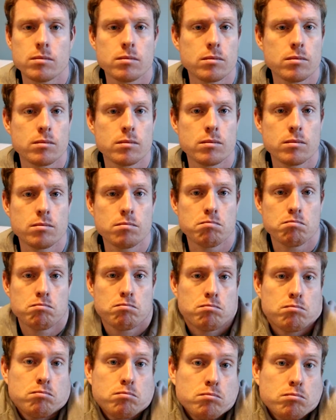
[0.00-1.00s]

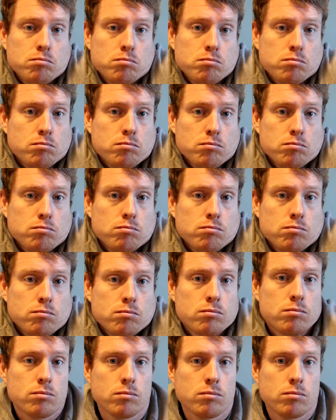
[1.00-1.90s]
Nothing is said.